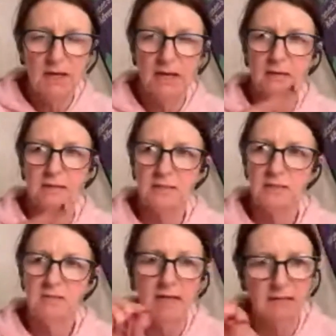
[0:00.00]
and
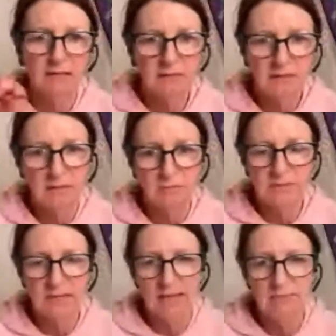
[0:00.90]
that was a
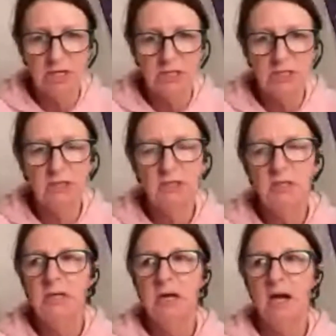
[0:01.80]
game changer.
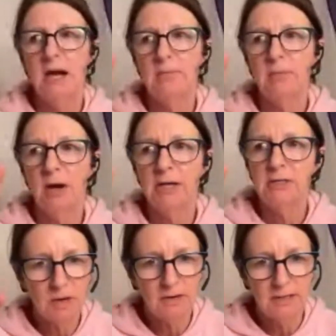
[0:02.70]
I used to
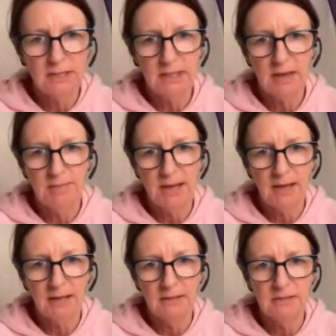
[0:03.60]
worry
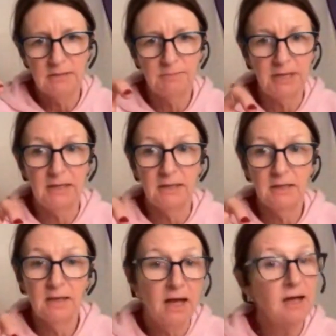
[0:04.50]
about being
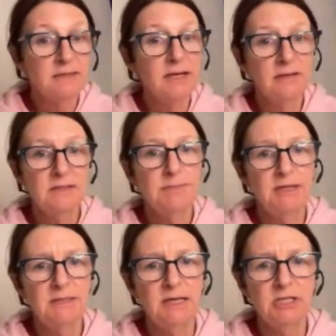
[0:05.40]
last at the speed
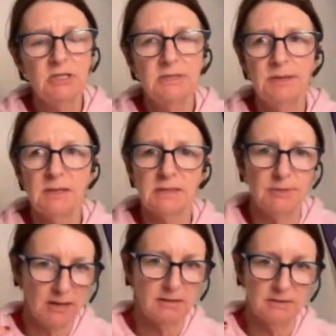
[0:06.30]
sessions because
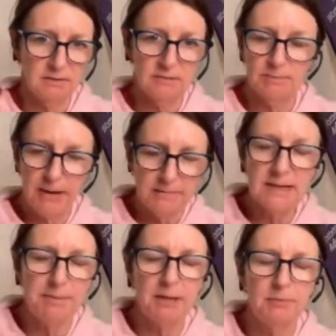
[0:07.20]
some
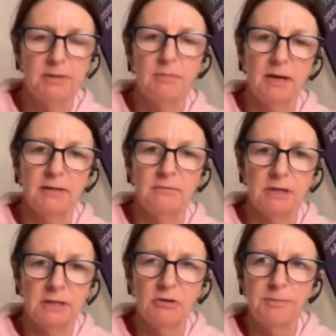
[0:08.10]
people in my running group
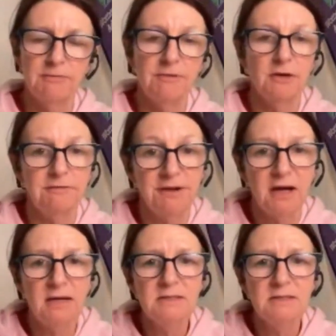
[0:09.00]
are very fast.